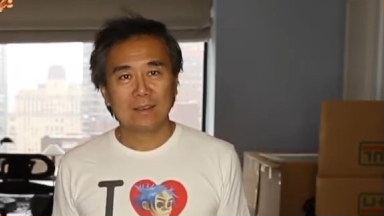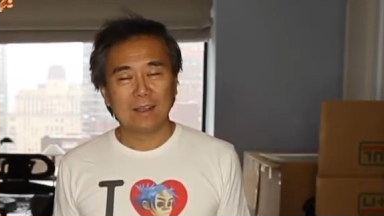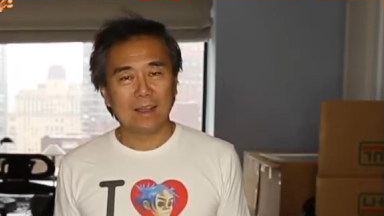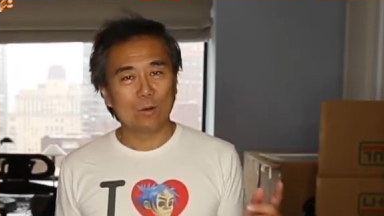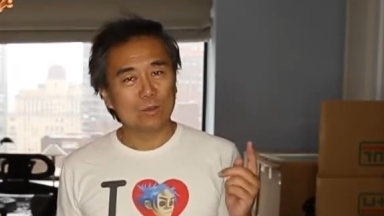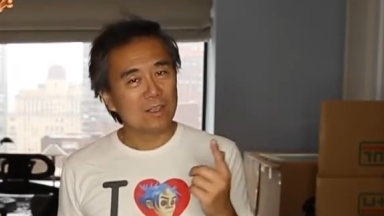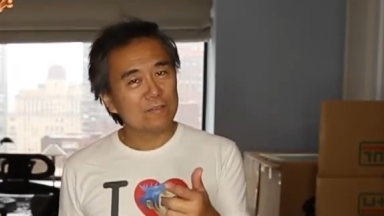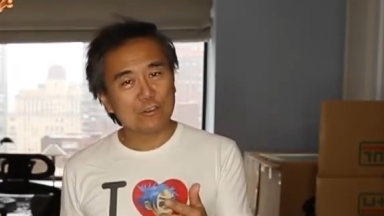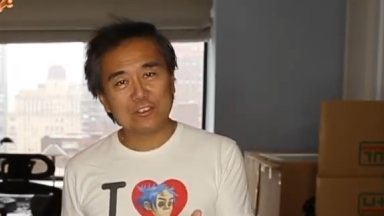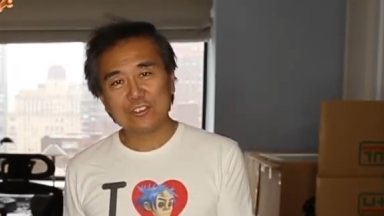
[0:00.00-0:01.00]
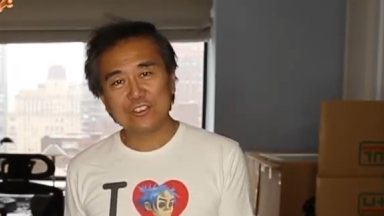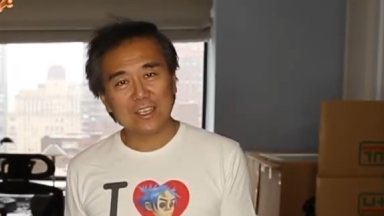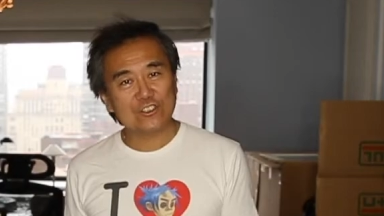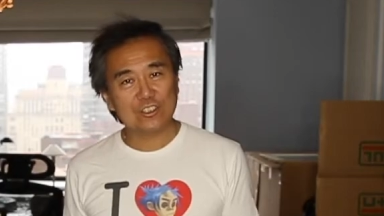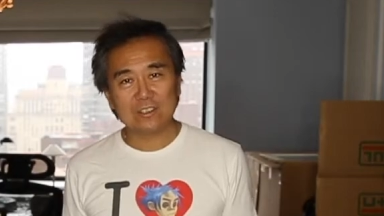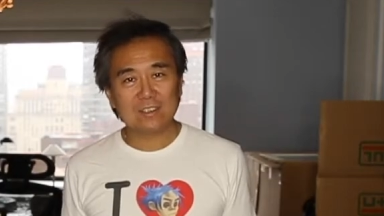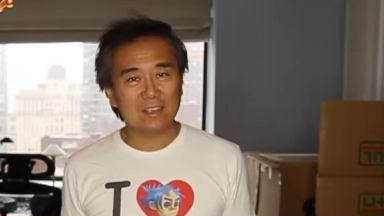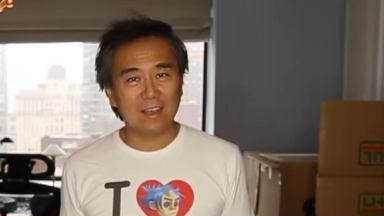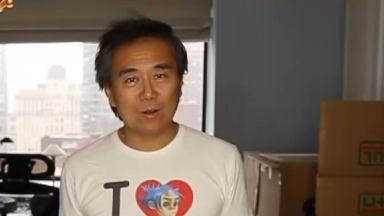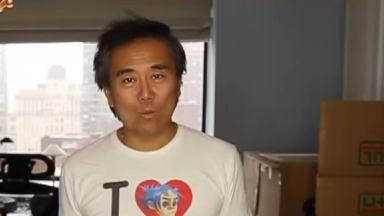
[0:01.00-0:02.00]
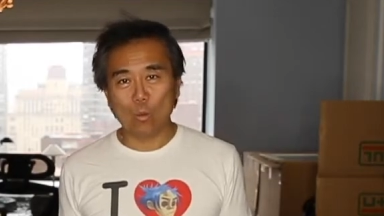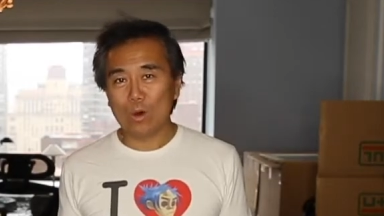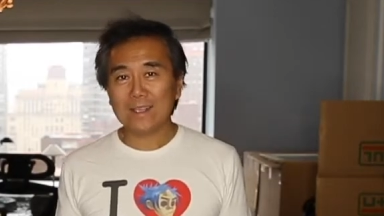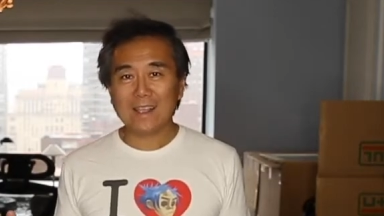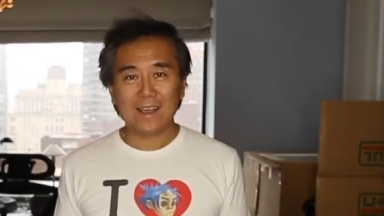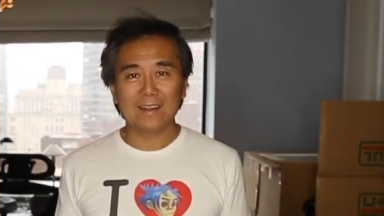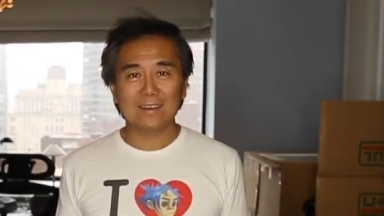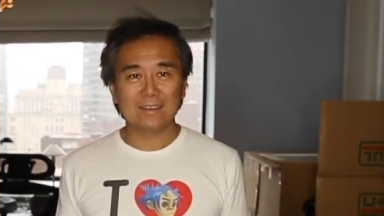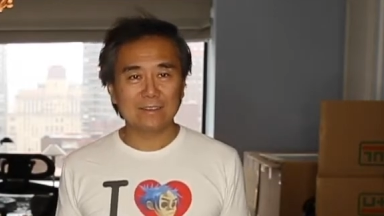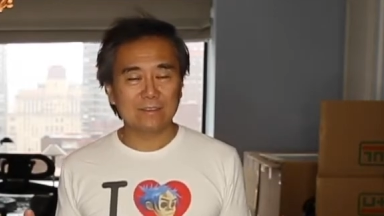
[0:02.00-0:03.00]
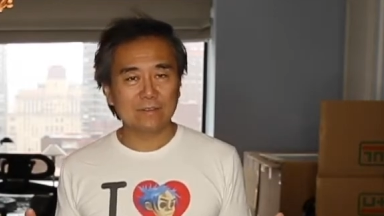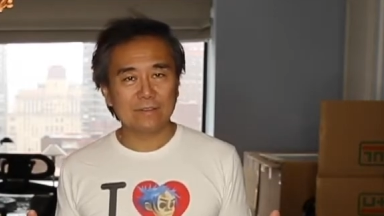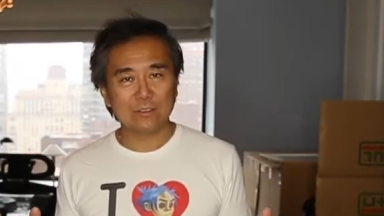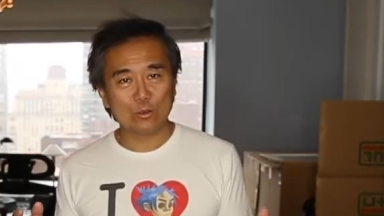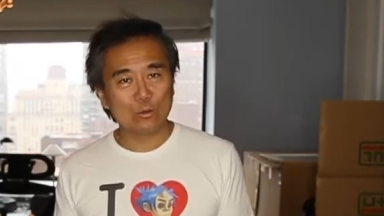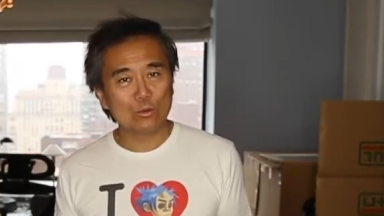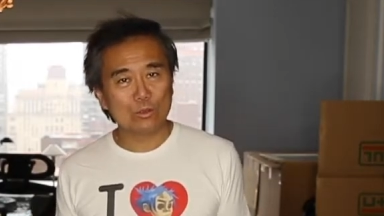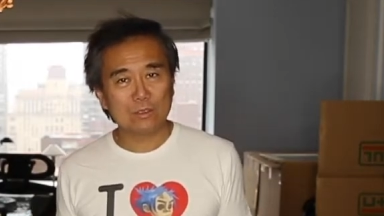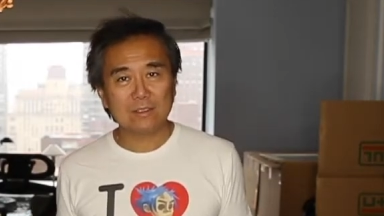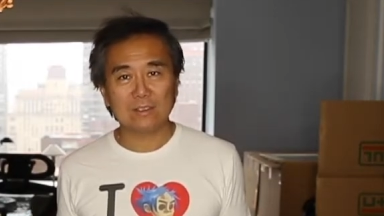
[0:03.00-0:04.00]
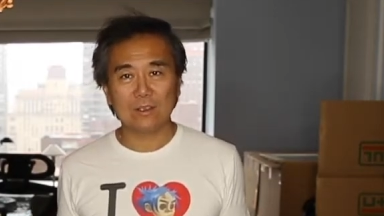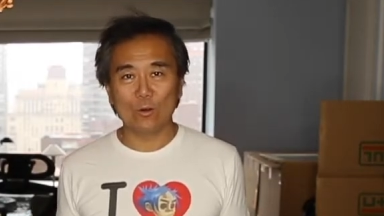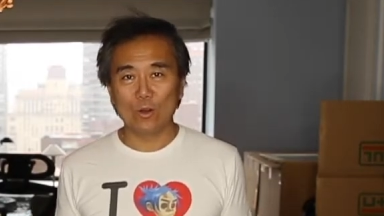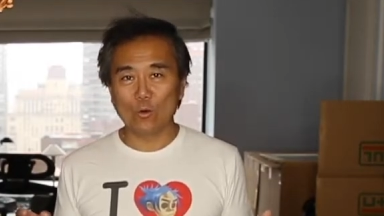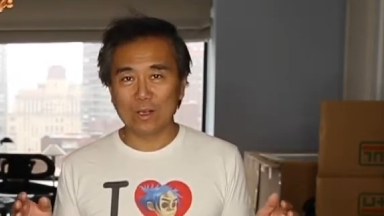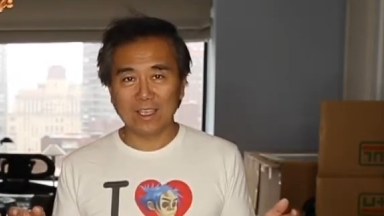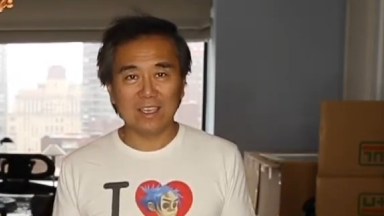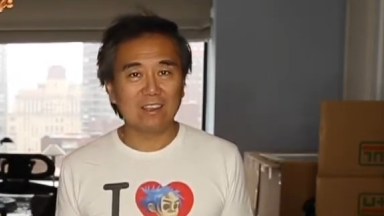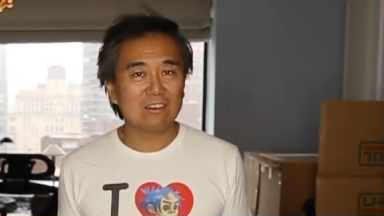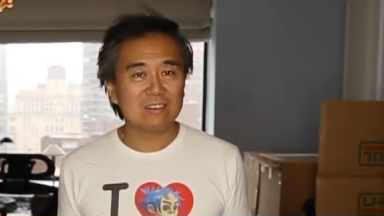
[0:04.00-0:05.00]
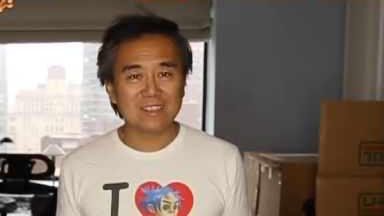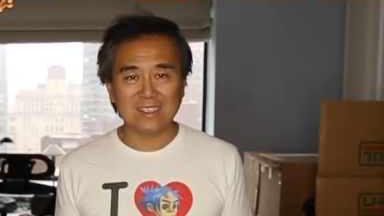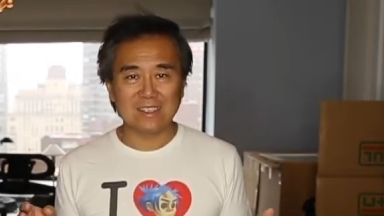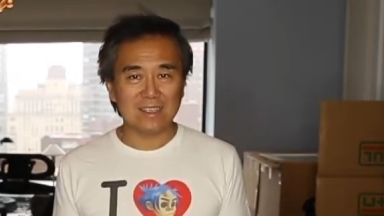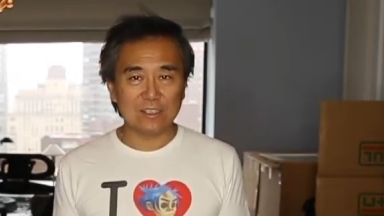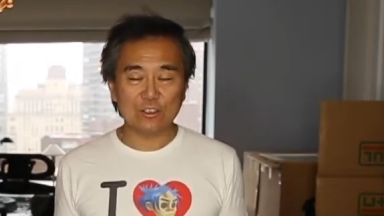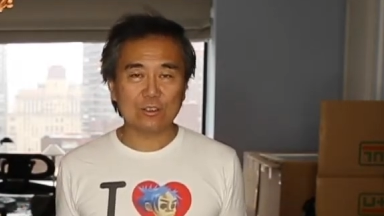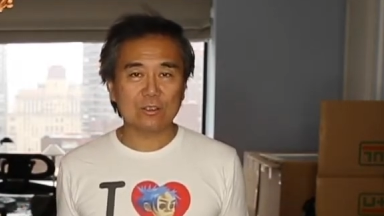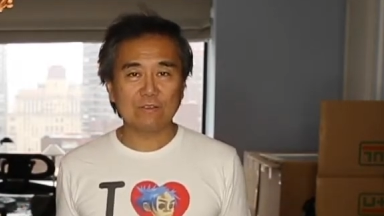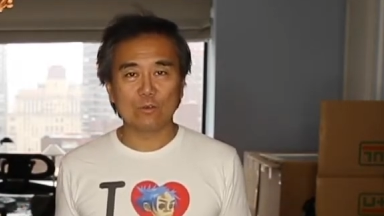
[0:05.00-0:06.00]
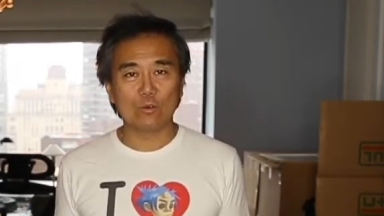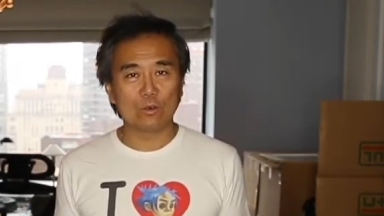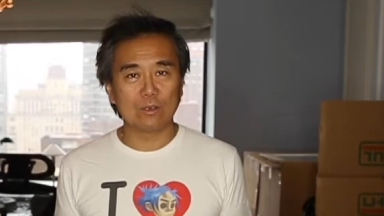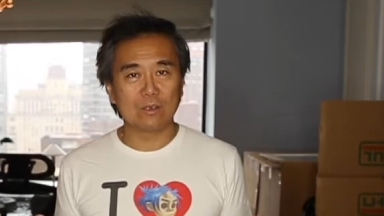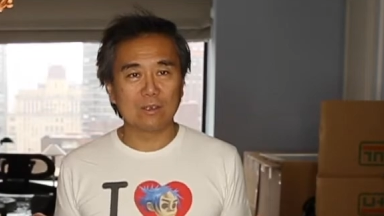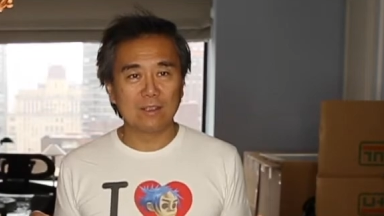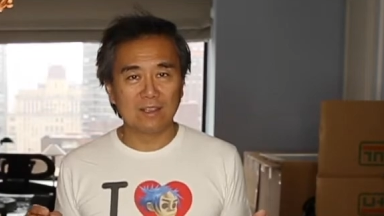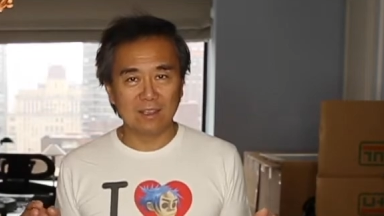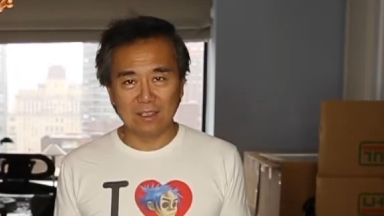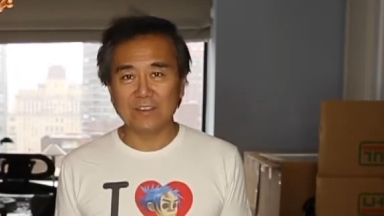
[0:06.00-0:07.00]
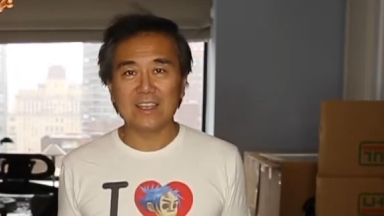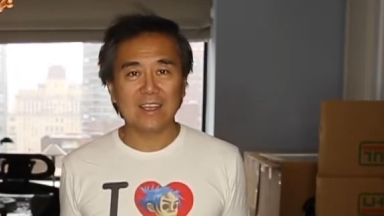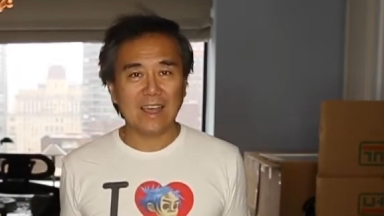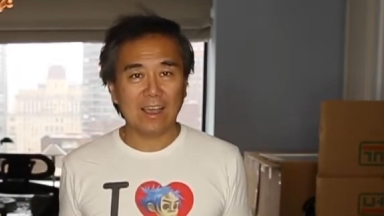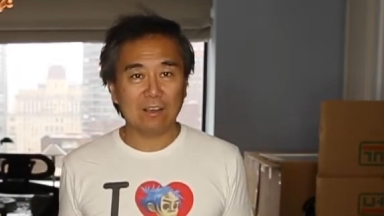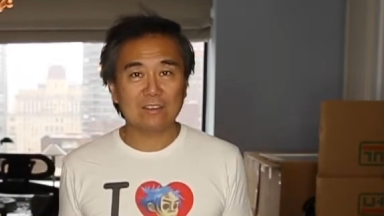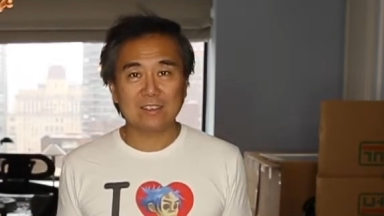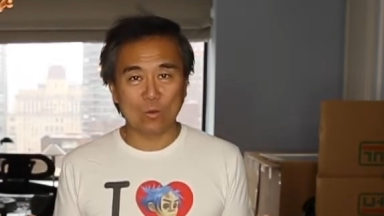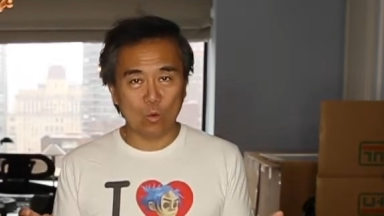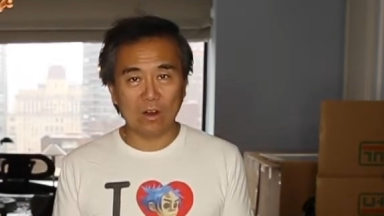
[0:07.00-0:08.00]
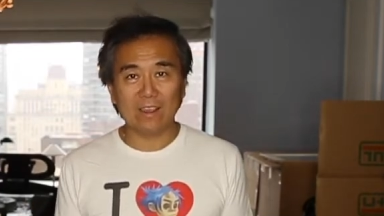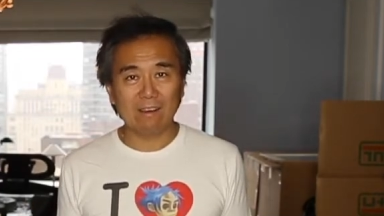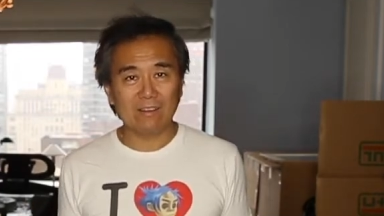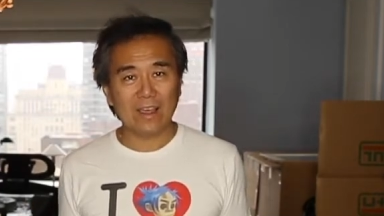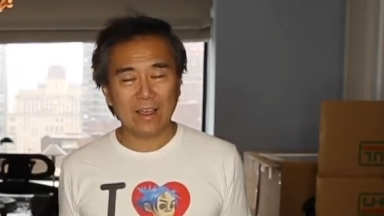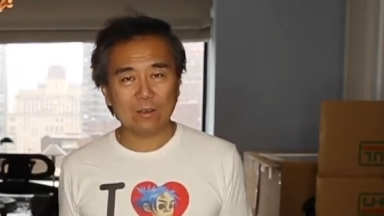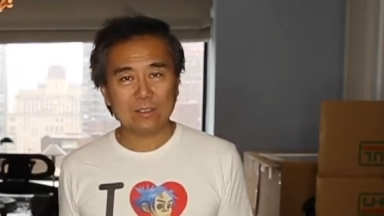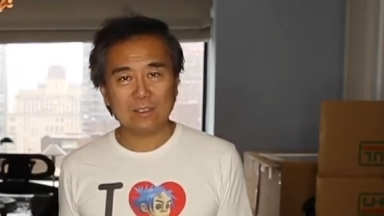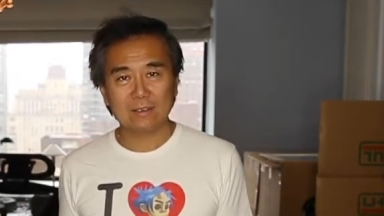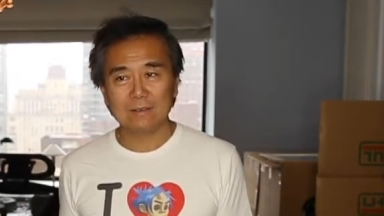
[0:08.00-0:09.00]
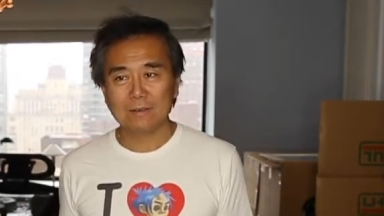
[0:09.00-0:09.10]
I would love your suggestions on what kind of tools or gear is essential for living in a house and working on the house.